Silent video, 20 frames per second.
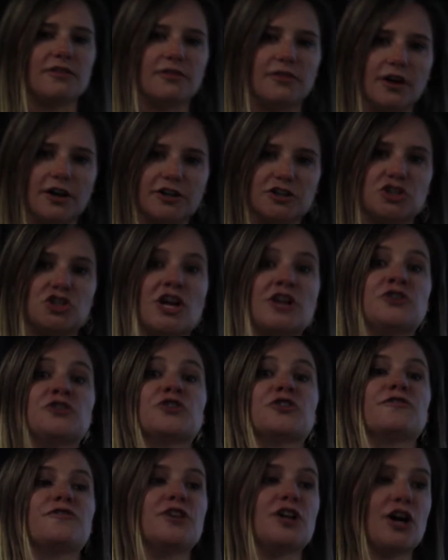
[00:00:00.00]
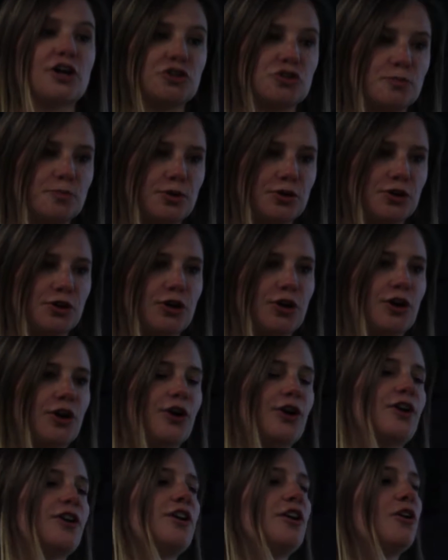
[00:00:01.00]
the gender of the
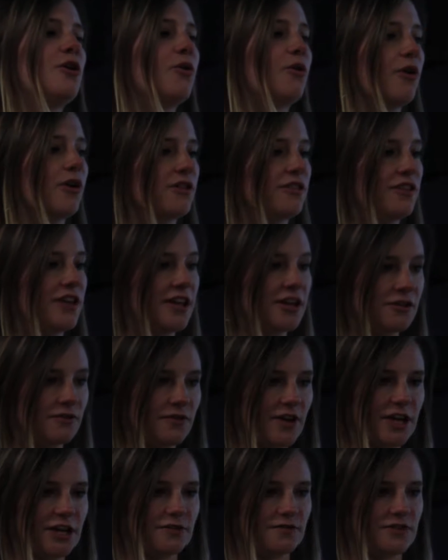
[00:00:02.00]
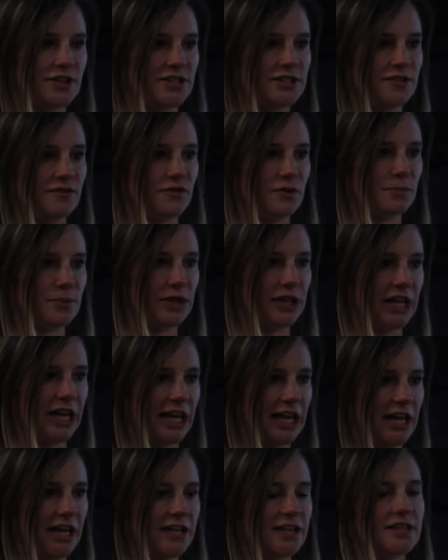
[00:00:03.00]
entrepreneur or the innovativeness of the
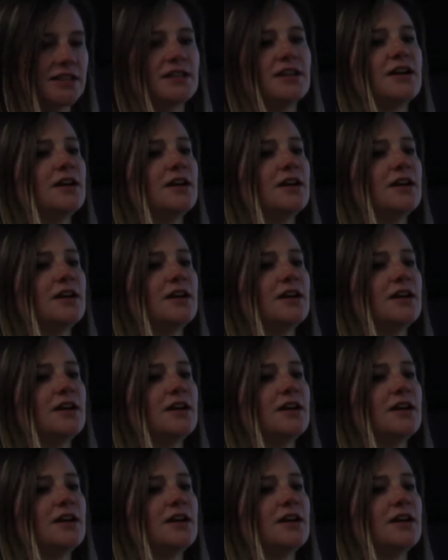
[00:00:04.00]
plan,